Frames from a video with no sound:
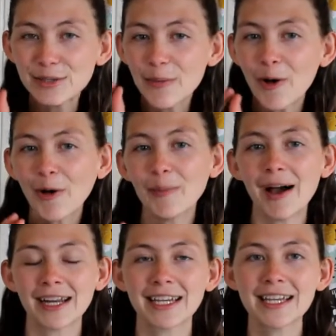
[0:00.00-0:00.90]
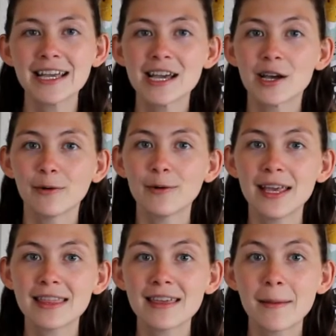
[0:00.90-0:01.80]
small body
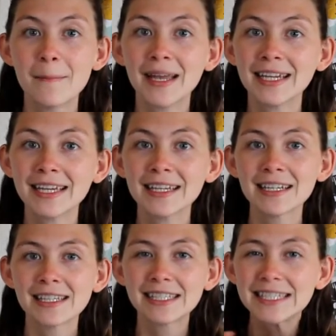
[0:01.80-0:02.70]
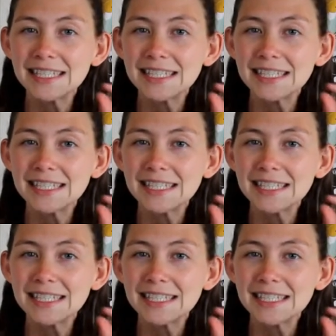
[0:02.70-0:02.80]
with many